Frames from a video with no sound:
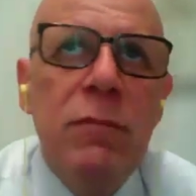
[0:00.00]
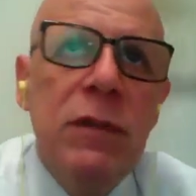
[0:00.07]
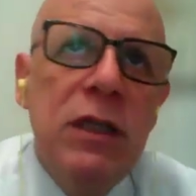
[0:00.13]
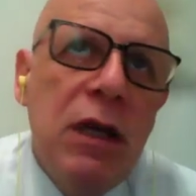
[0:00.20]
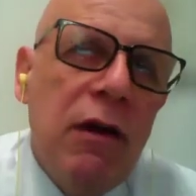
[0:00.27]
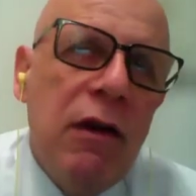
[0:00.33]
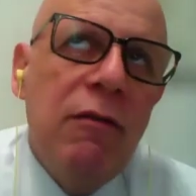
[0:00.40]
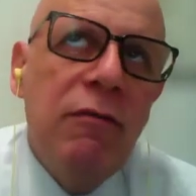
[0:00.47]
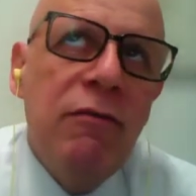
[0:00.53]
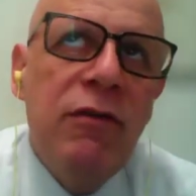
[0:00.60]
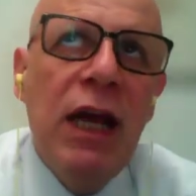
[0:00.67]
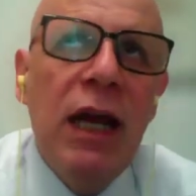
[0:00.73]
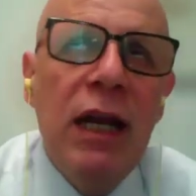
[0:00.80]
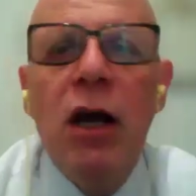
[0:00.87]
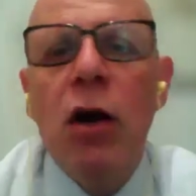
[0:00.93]

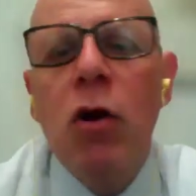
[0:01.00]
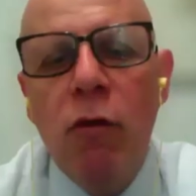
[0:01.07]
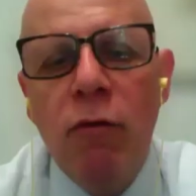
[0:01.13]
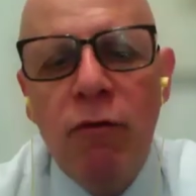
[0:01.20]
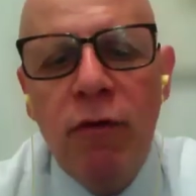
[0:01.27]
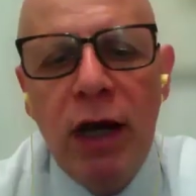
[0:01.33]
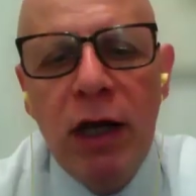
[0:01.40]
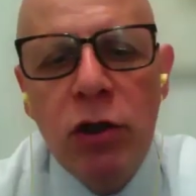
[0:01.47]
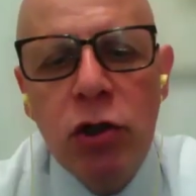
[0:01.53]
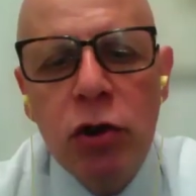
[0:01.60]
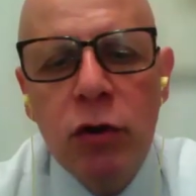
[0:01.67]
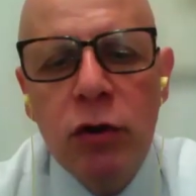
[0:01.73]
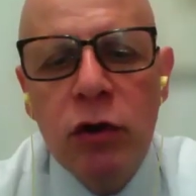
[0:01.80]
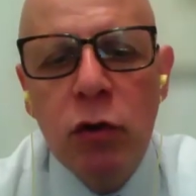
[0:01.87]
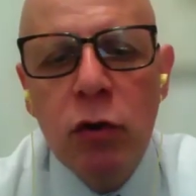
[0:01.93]
Vienna
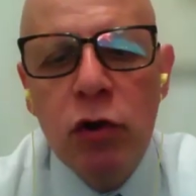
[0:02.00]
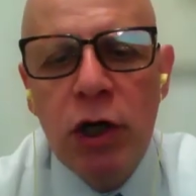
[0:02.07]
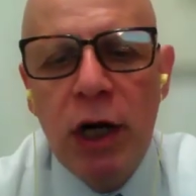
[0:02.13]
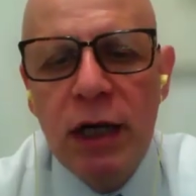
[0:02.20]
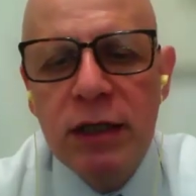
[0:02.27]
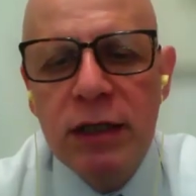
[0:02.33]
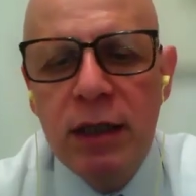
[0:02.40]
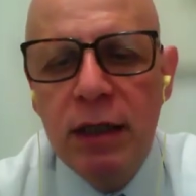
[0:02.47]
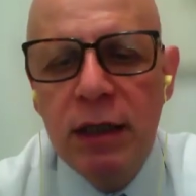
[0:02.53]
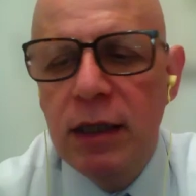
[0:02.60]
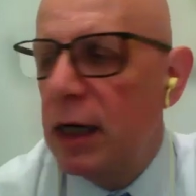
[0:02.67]
Convention suggested